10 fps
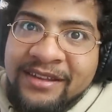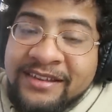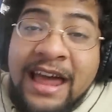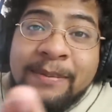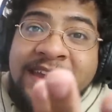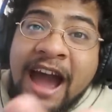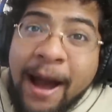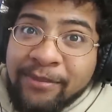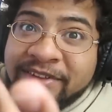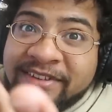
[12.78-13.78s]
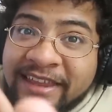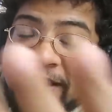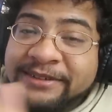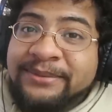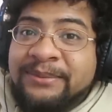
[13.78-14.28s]
It's got to be Goblin
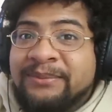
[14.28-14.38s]
Slayer.